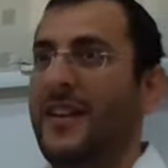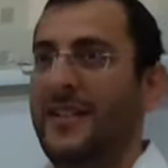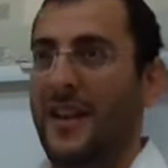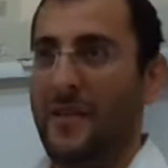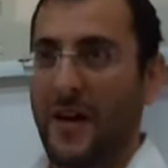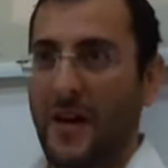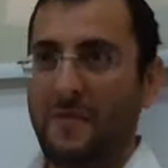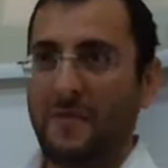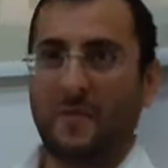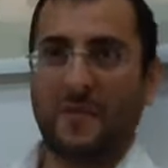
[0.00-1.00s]
So,
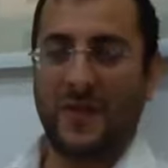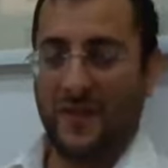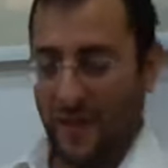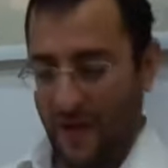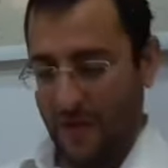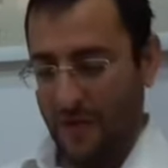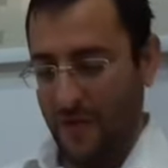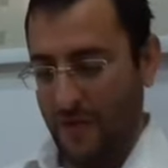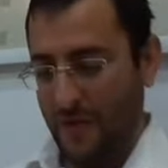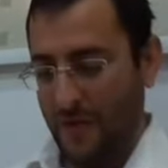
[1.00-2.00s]
um, so
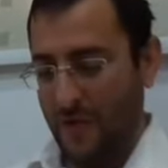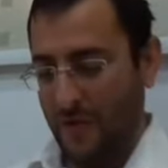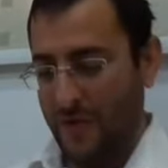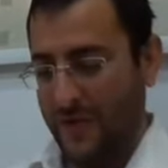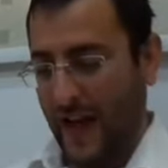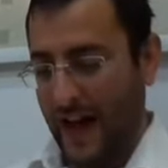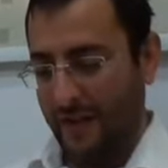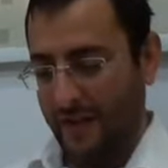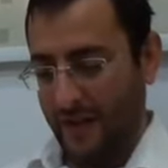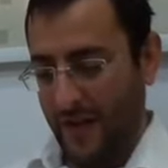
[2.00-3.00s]
who, who's
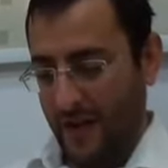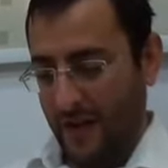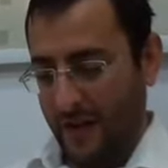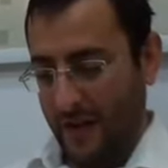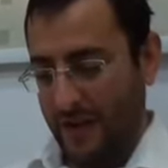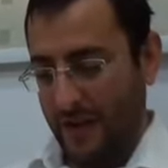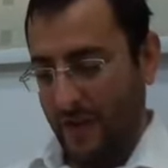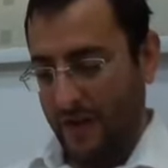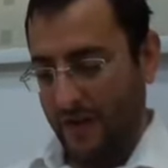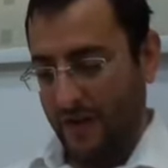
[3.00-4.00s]
chayiv? So the
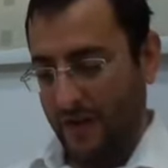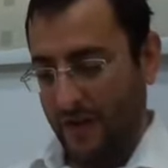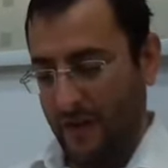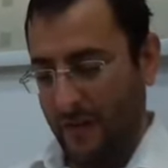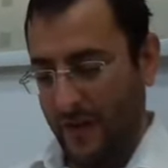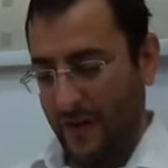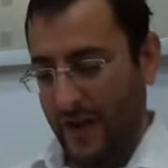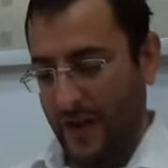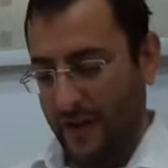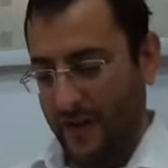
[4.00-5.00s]
Rabbanon, the Rabbanon
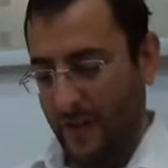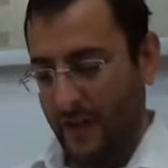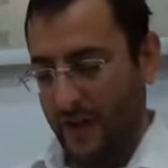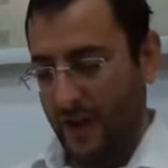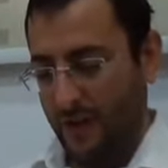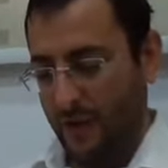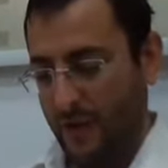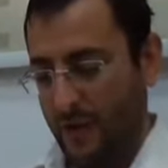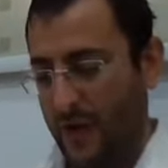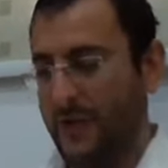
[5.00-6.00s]
here, the Rabbanon Shita was
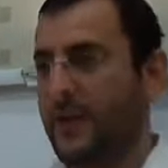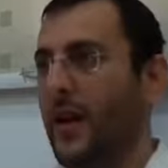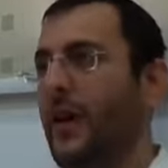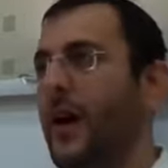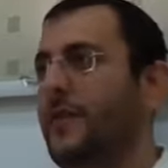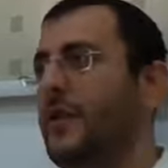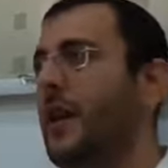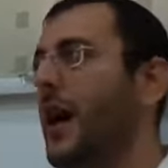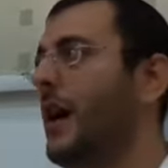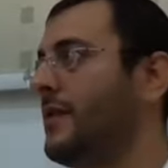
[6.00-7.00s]
you always go after
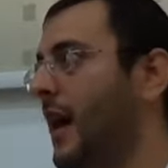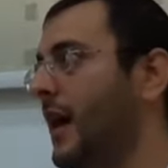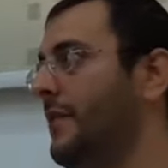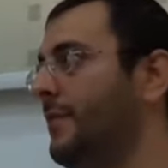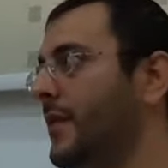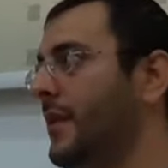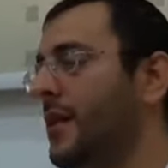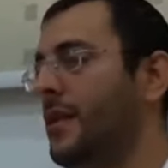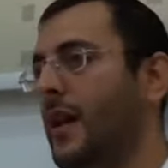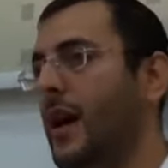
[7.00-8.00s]
the last guy.
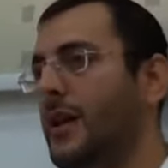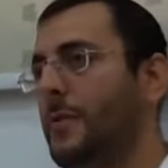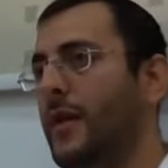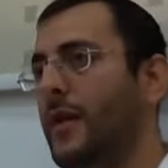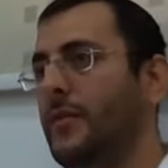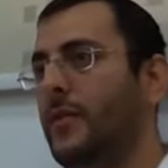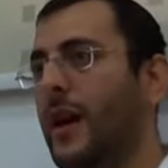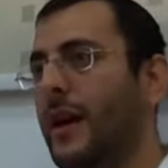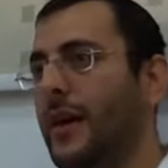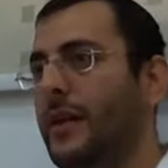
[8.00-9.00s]
The last person who
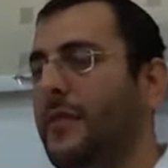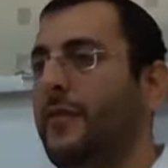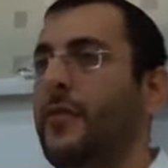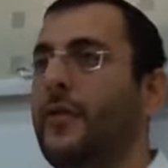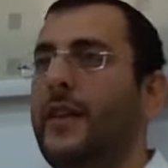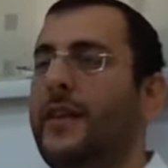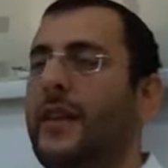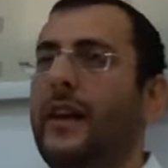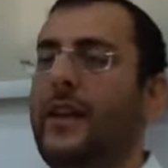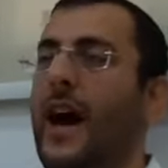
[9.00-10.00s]
dug it, if Reuven
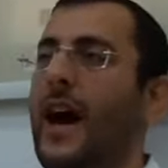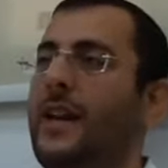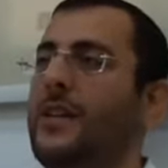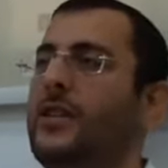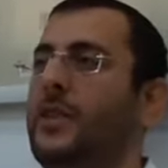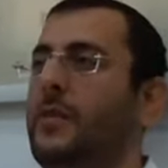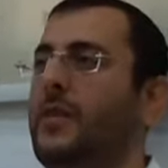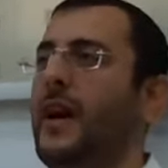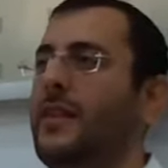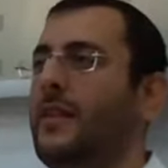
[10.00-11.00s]
dug nine and
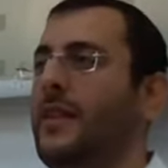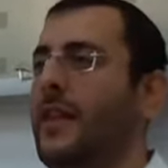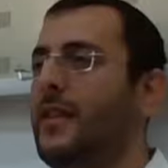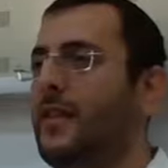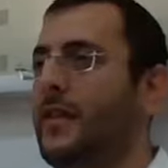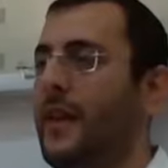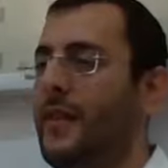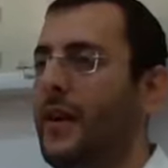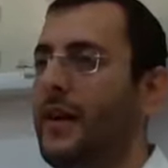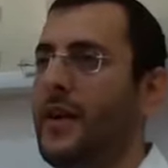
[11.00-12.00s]
Shimon dug the tenth
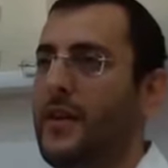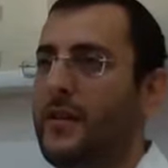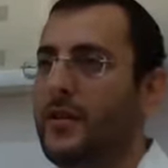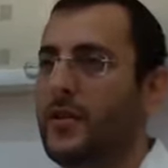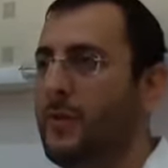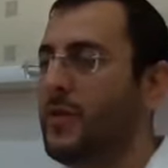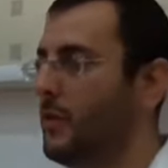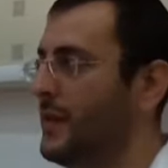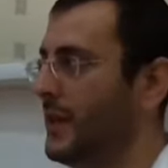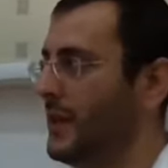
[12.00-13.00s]
tefach, so Shimon's
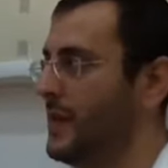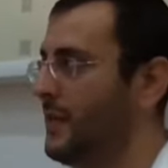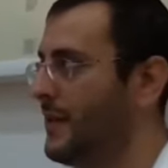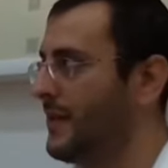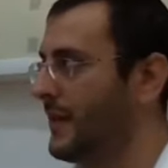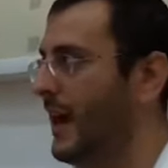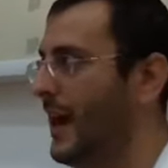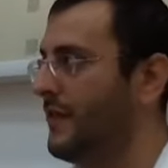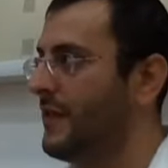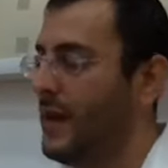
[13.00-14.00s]
always going to be the one that's
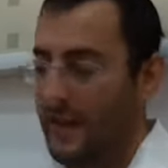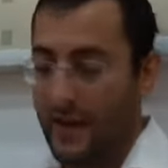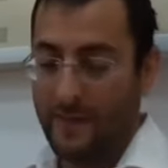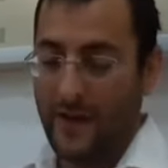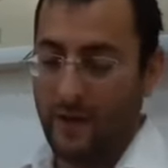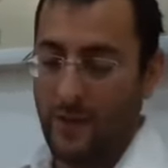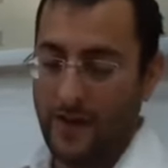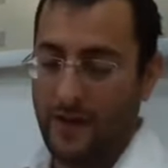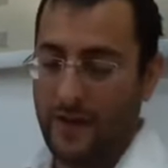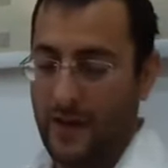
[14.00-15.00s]
chayiv. Doesn't matter
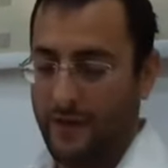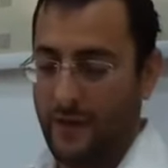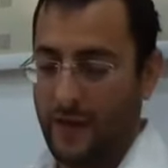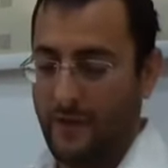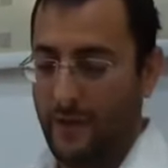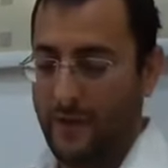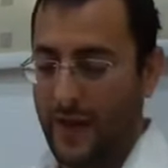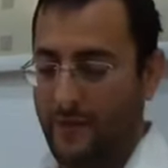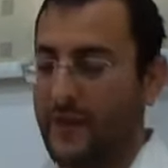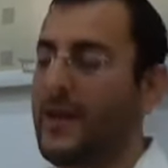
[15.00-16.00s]
whether the, if if we'll
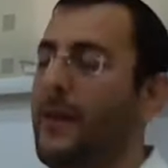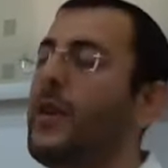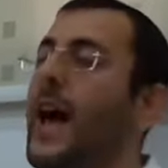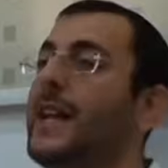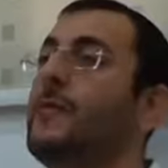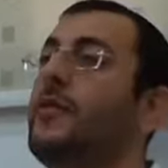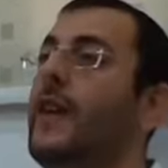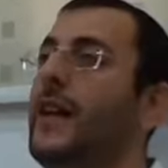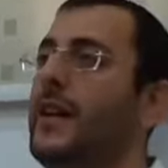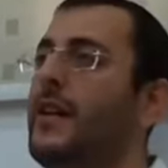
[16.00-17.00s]
say for example an animal
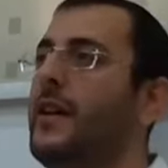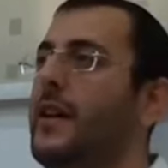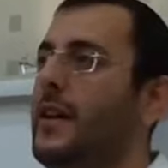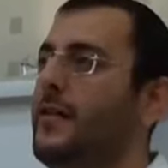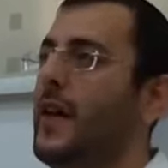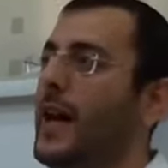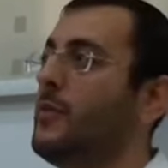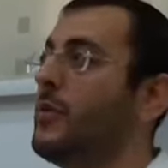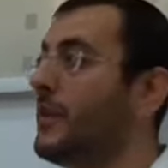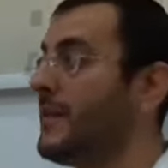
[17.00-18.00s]
fell in, if the
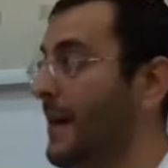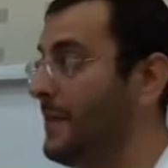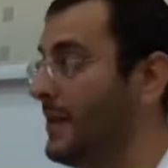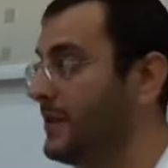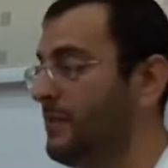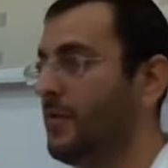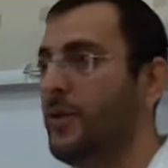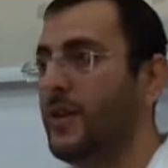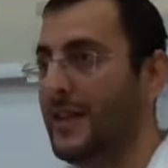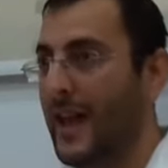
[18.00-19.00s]
animal got damaged, he
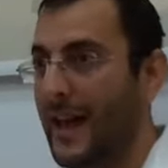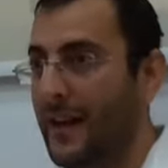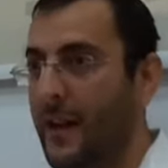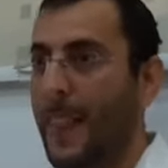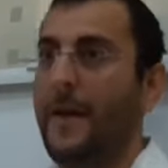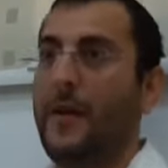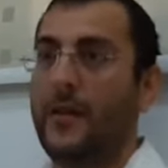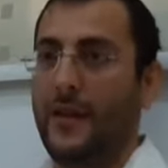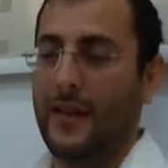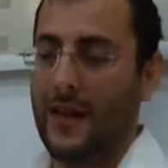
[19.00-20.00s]
broke his leg
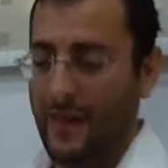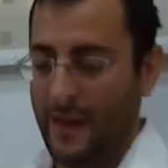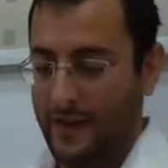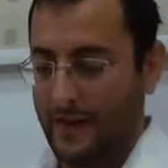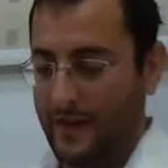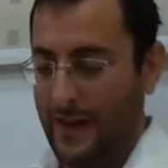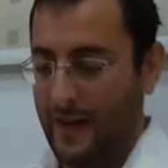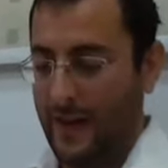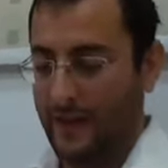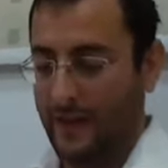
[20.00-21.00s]
or something like this,
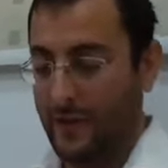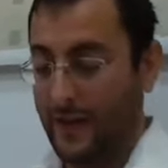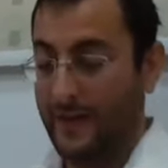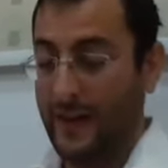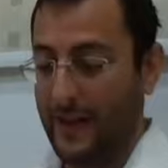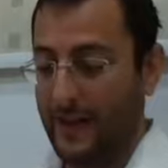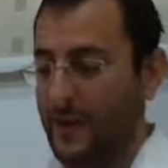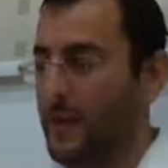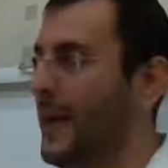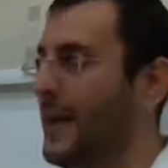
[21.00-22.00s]
then that's called nezikin,
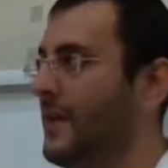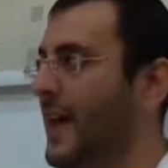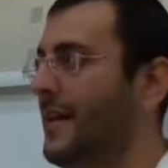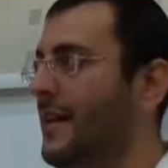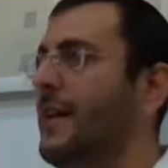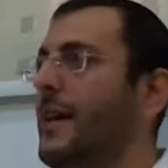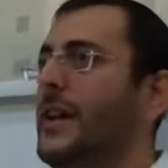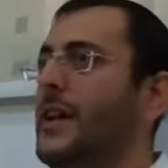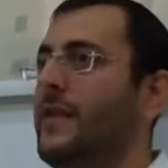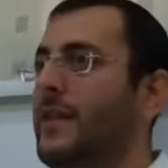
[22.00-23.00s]
and you'll pay for that.
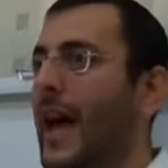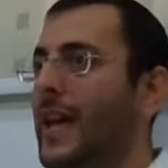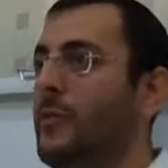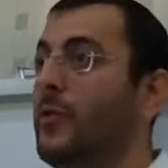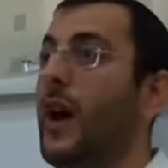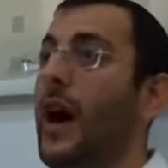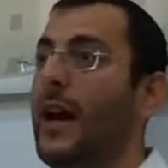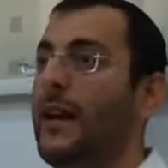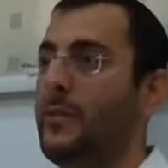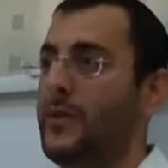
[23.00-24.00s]
And if the animal
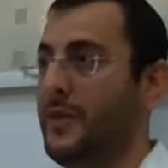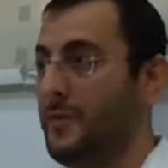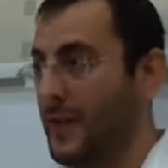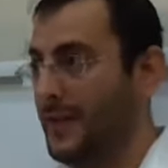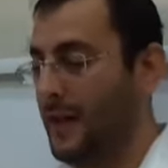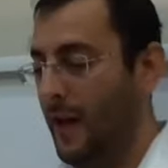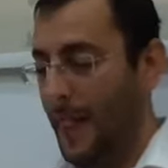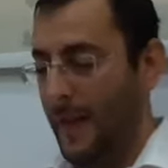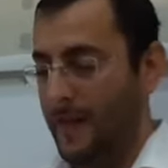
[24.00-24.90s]
died, which is misa,